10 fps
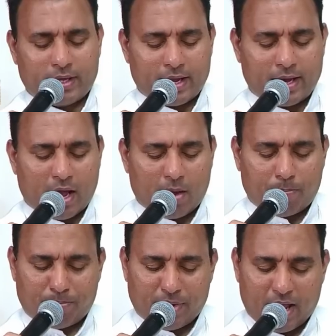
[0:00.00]
can
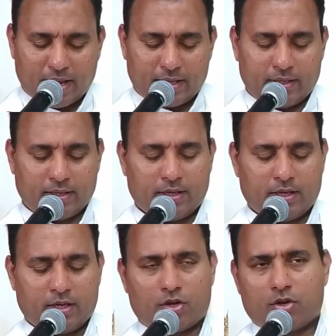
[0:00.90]
apply
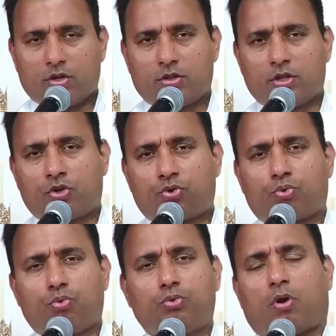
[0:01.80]
the
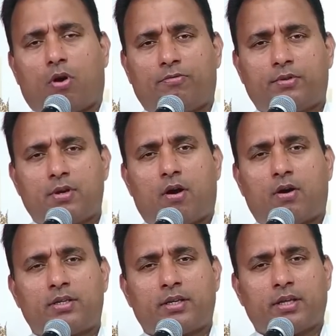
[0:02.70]
truth of
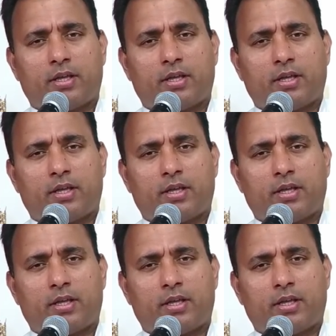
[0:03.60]
God